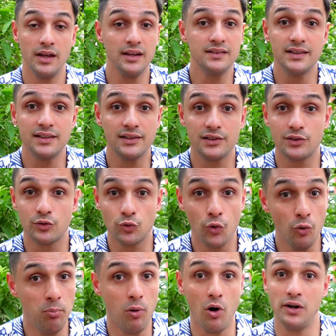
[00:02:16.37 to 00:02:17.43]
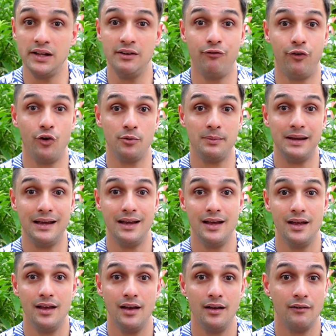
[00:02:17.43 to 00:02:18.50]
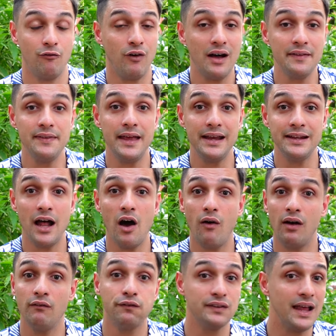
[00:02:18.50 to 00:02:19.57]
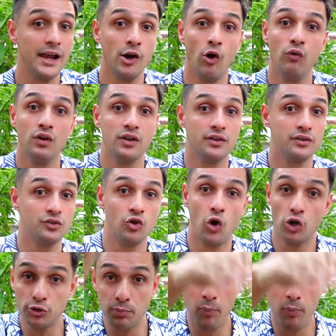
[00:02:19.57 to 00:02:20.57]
It is too boring for me. One day now I'm flying over North